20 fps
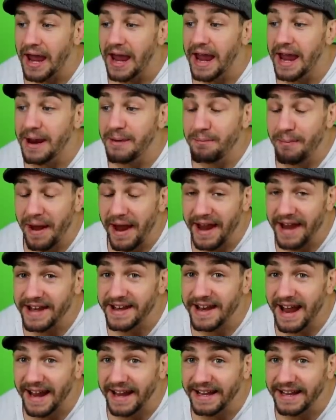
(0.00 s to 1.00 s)
He paid
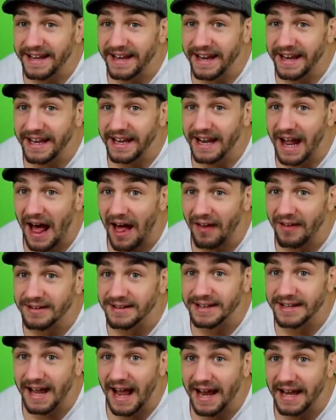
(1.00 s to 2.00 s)

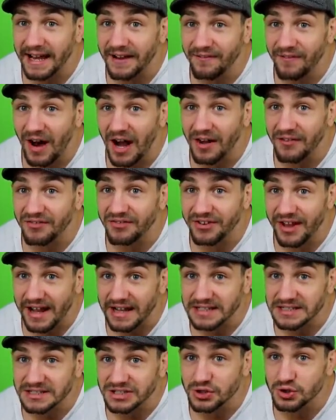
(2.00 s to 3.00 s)

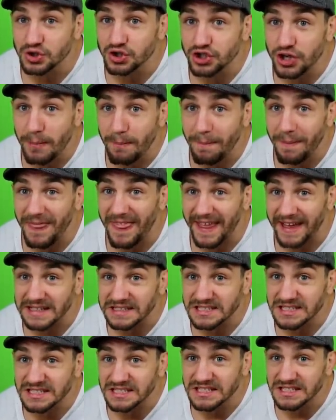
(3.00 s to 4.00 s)
$19.95 to ship
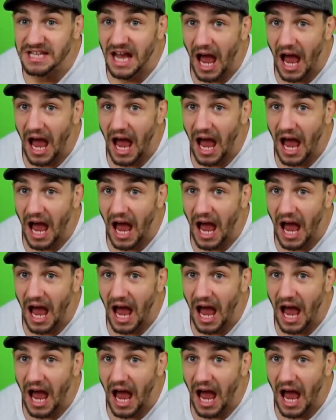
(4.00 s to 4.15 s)
this.